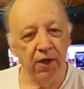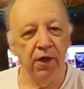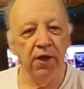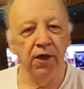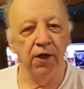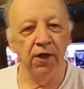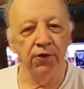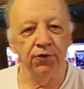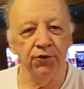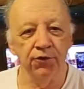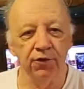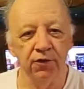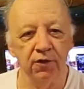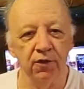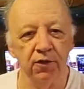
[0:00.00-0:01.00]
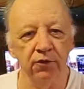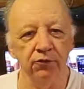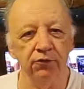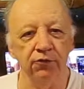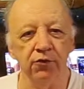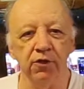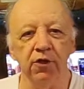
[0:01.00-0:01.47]
And
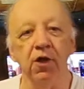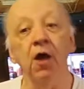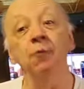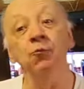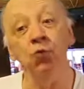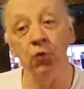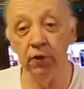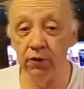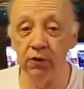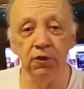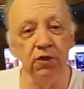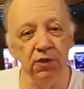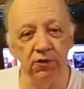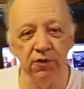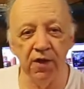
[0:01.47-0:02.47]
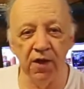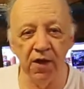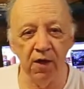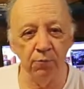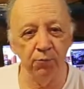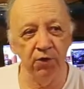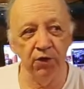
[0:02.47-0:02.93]
let's see, I'm going to need
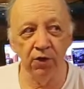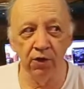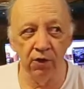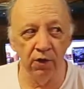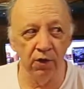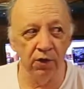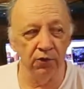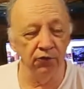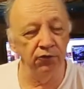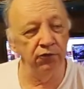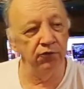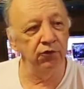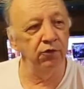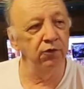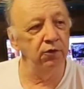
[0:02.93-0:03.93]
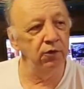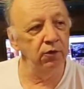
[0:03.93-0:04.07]
that because